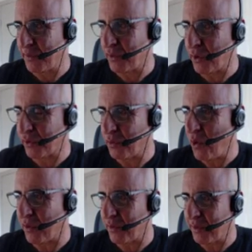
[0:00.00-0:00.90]
of course
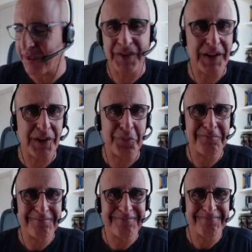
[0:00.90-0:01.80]
tomorrow in the trading room.
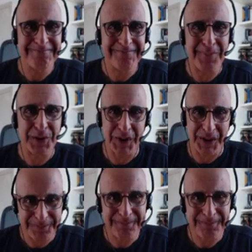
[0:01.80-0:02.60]
Bye, traders.